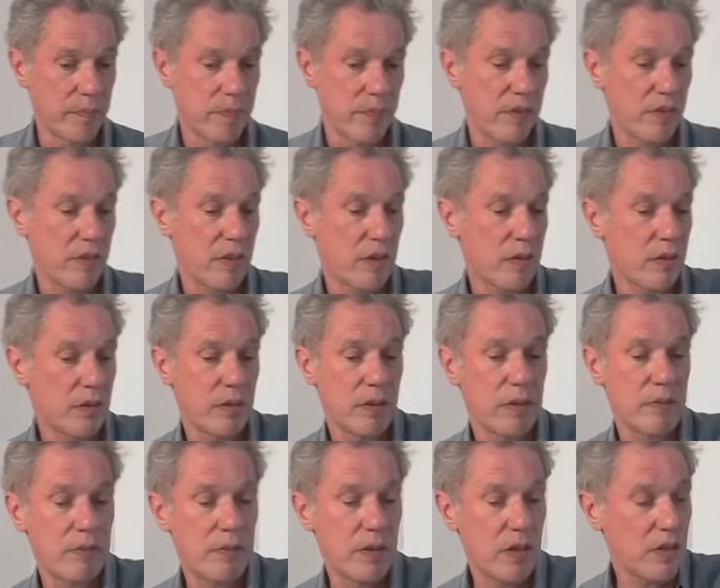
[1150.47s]
So
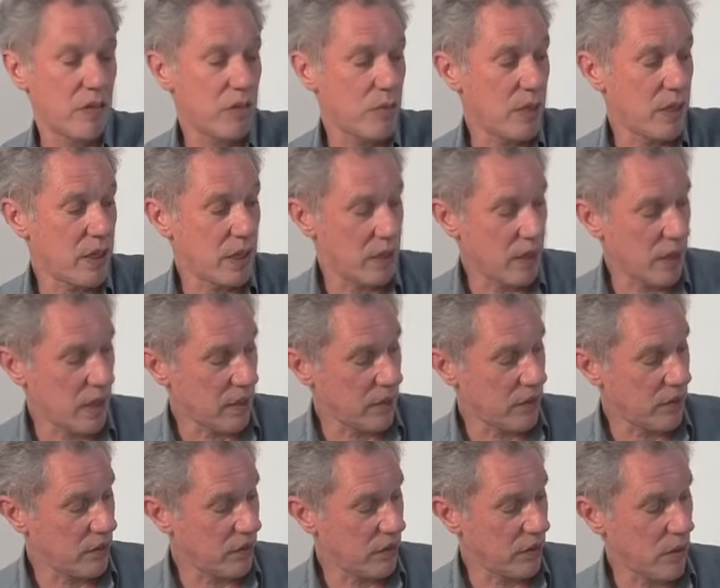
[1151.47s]
the first one I'd like
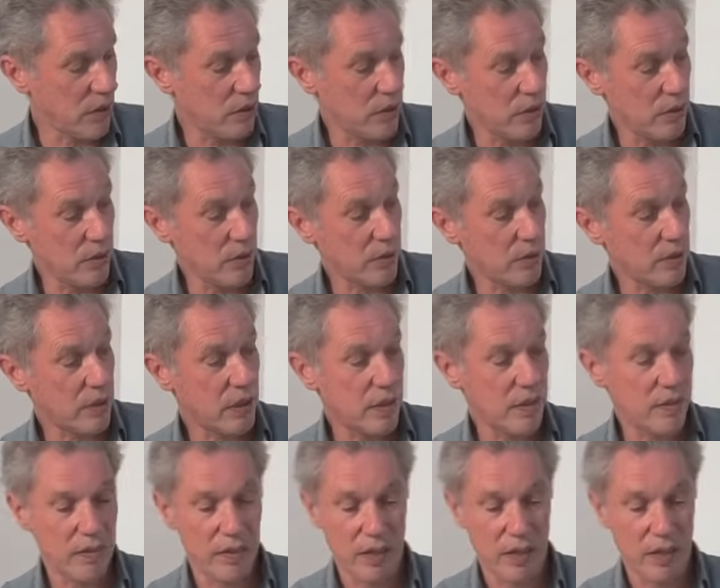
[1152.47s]
to show you is,